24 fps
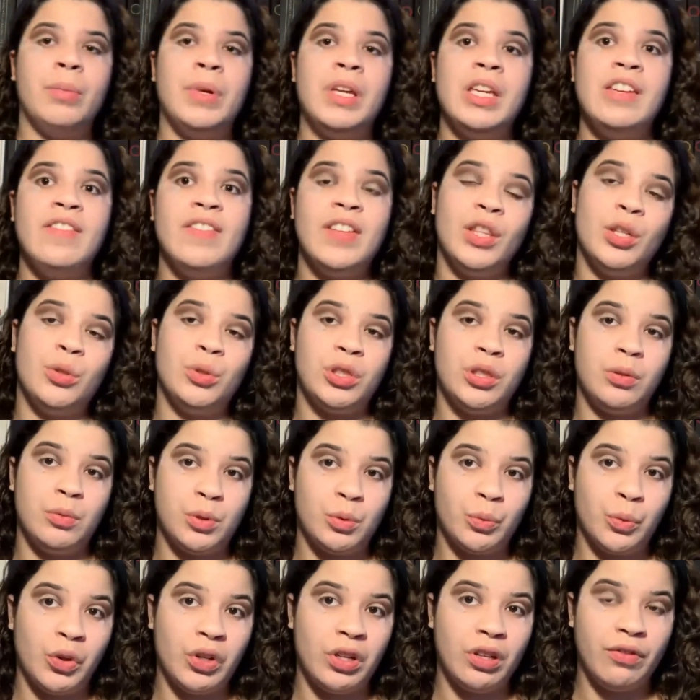even though she
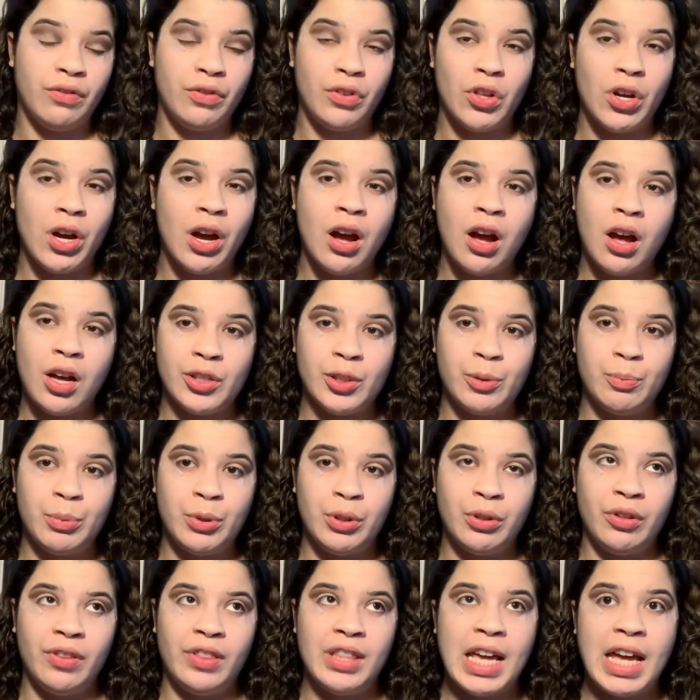was working for the
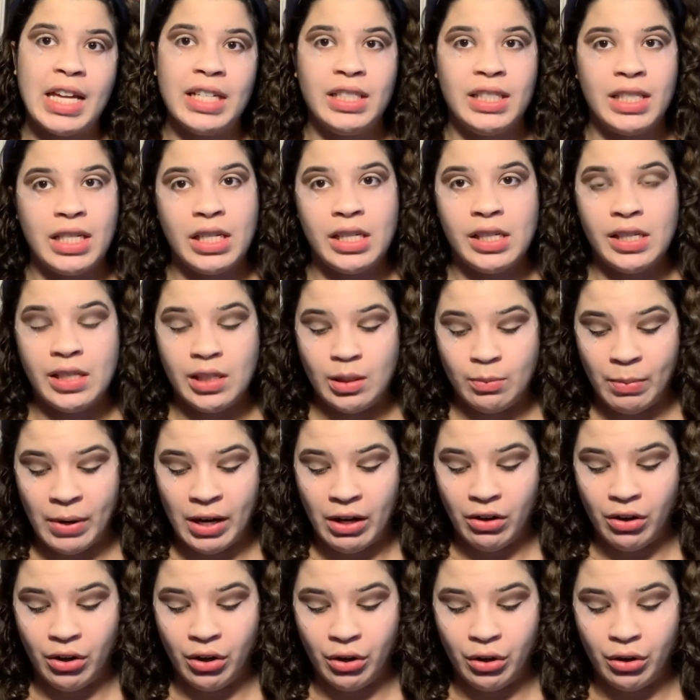hospital, that didn't
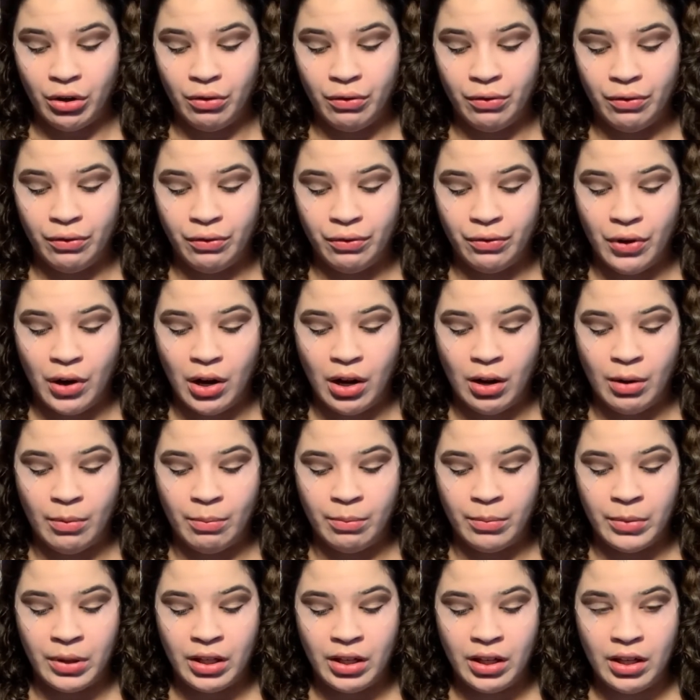spare her
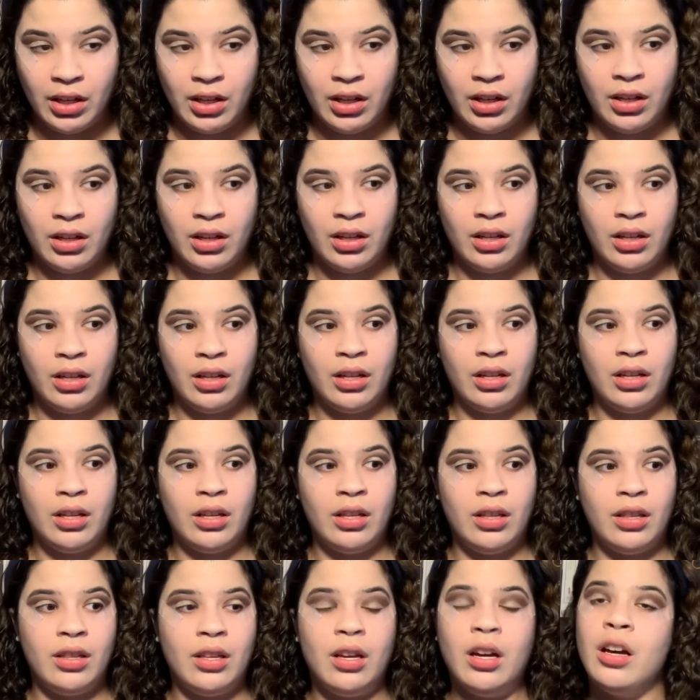from
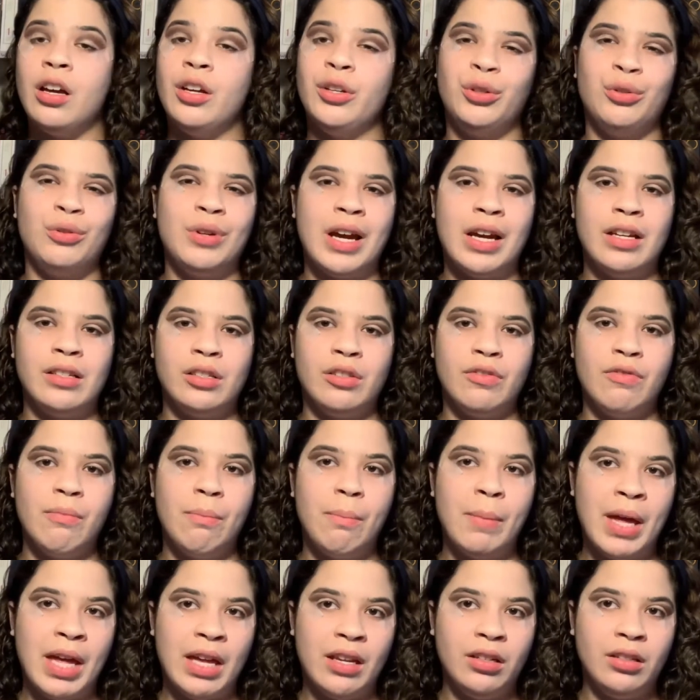the hungry eyes of
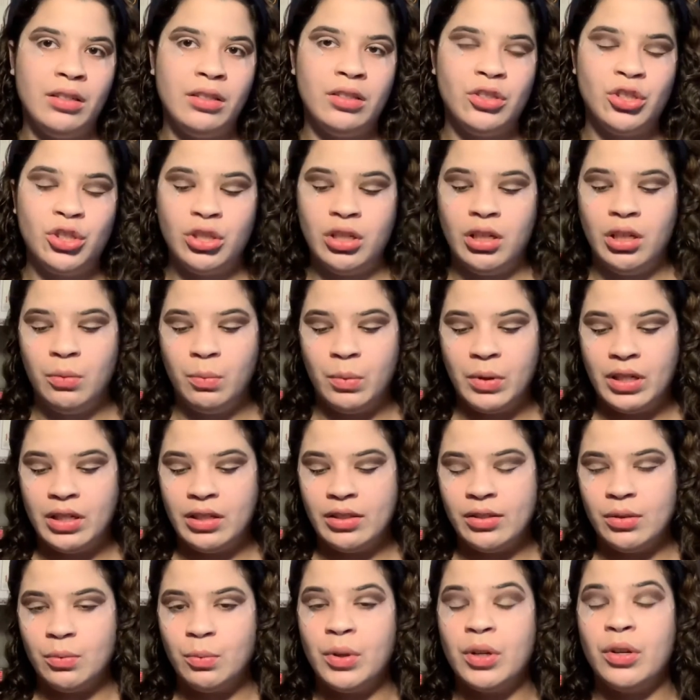men. She
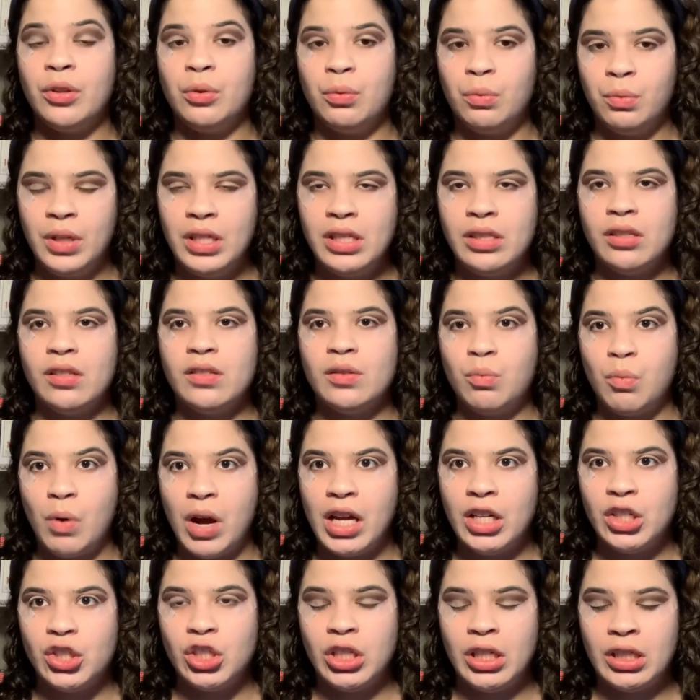was one of the reasons
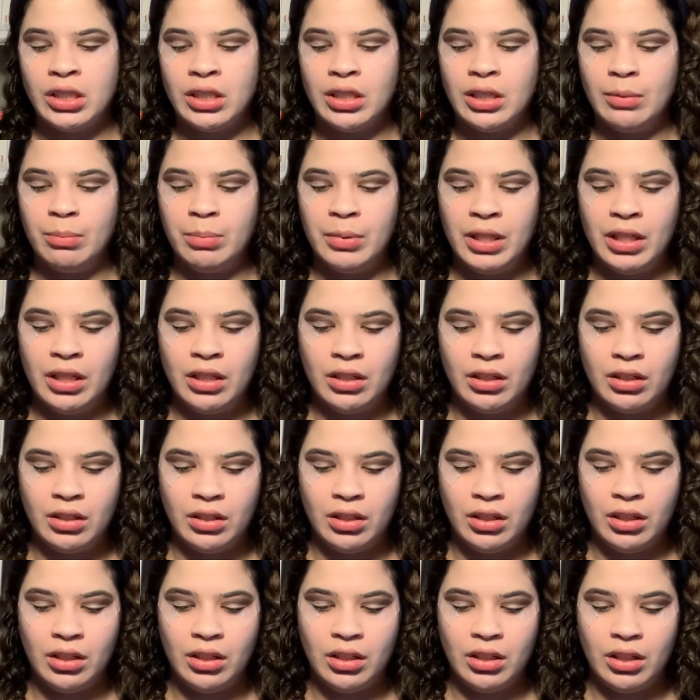why she ended up
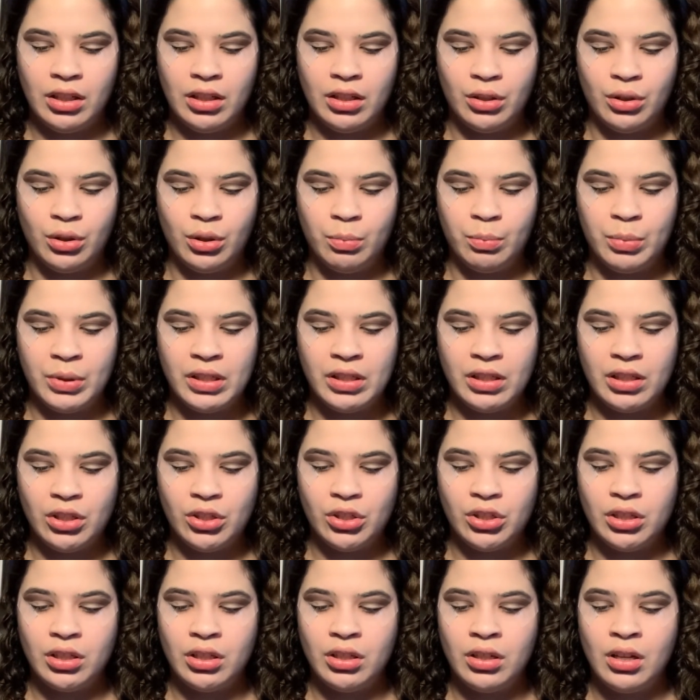in her
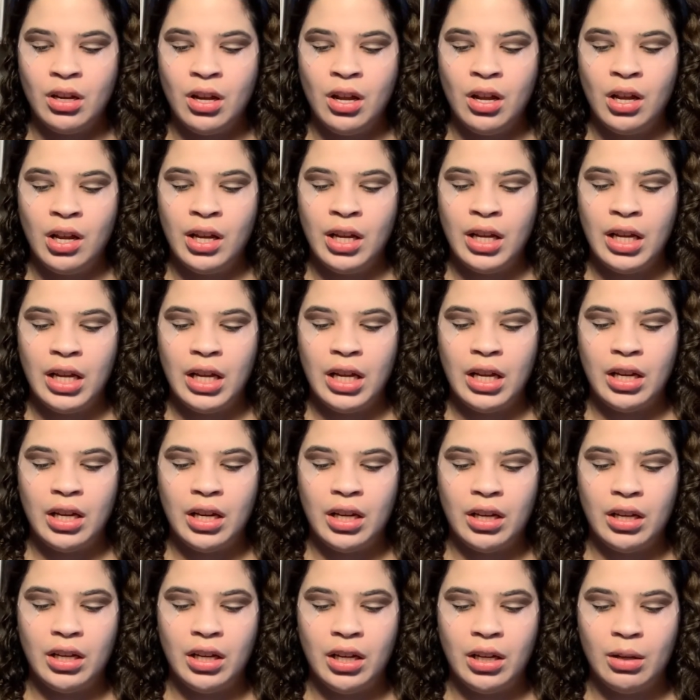position
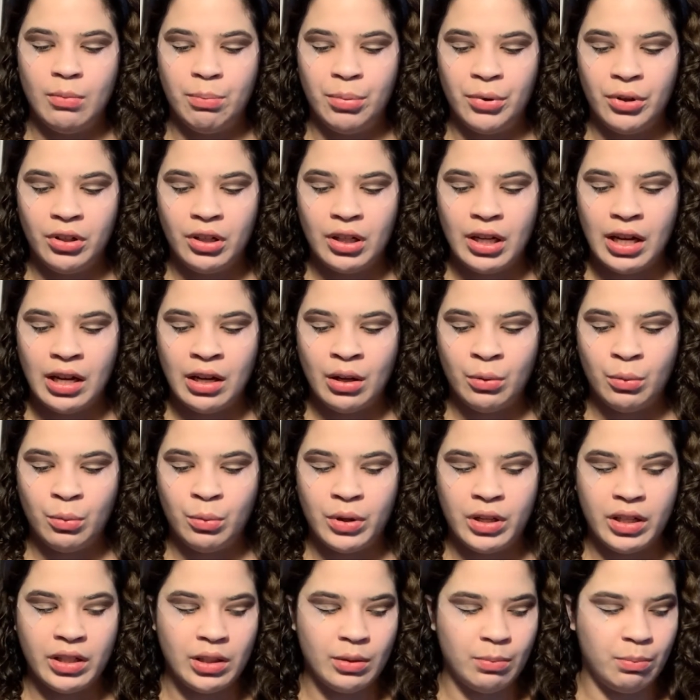in Birkenau
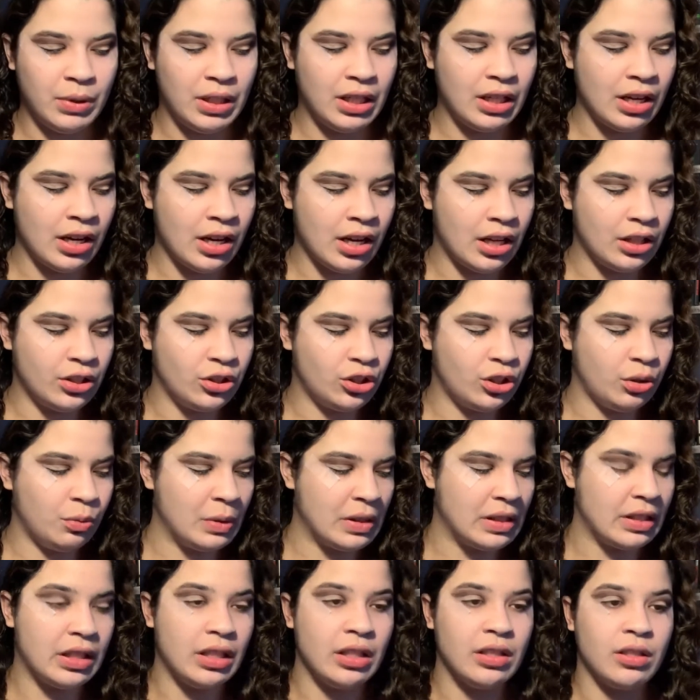was because she
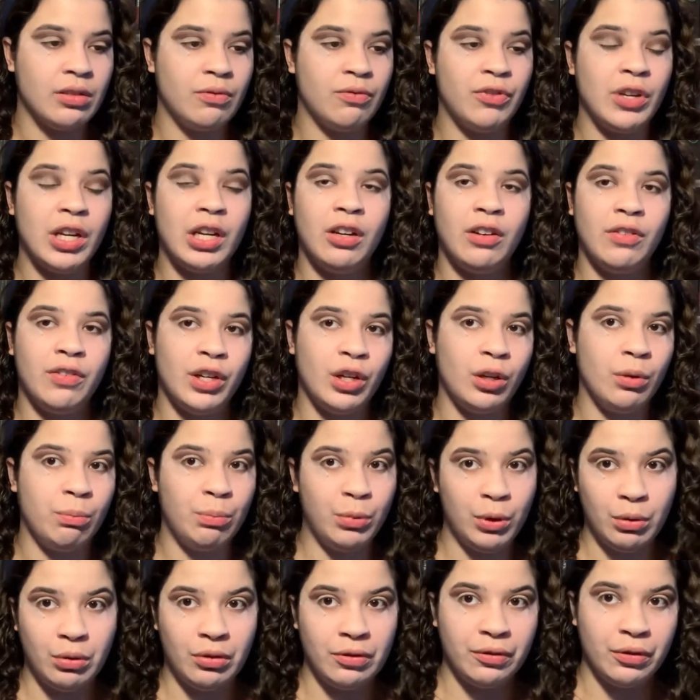was this very, very
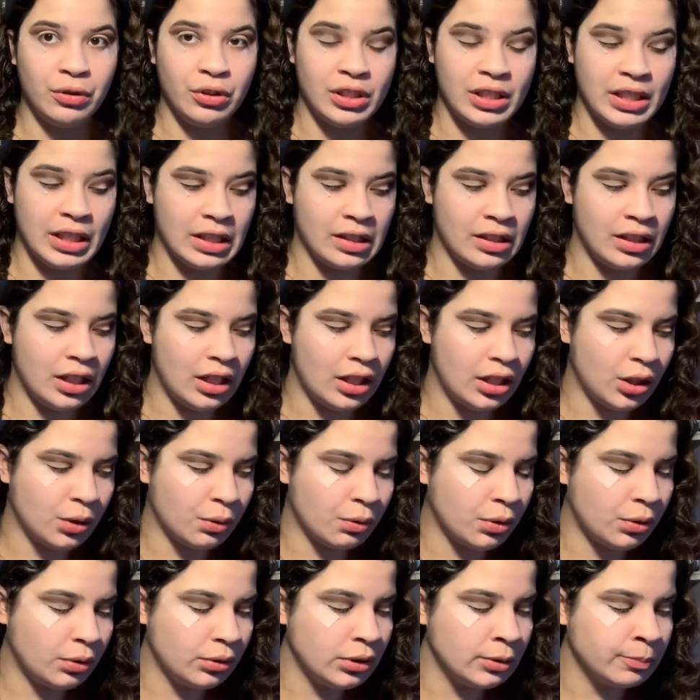beautiful
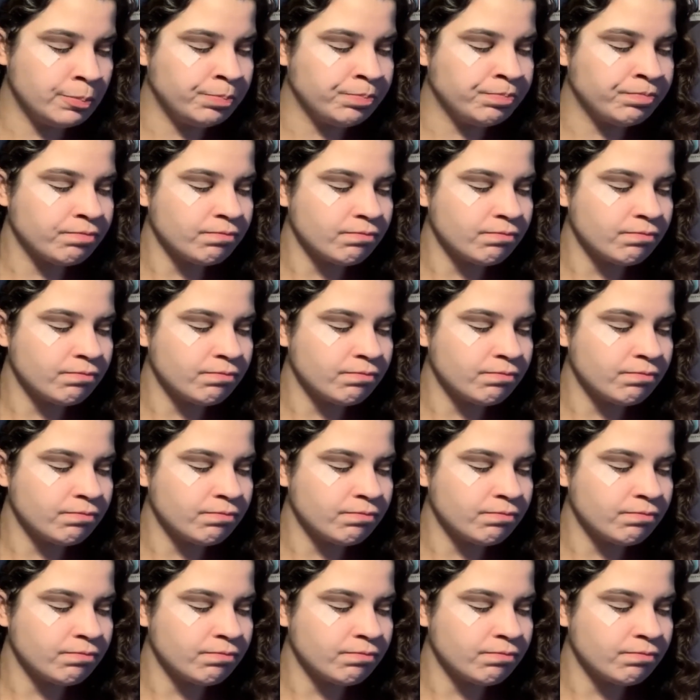16-year-old,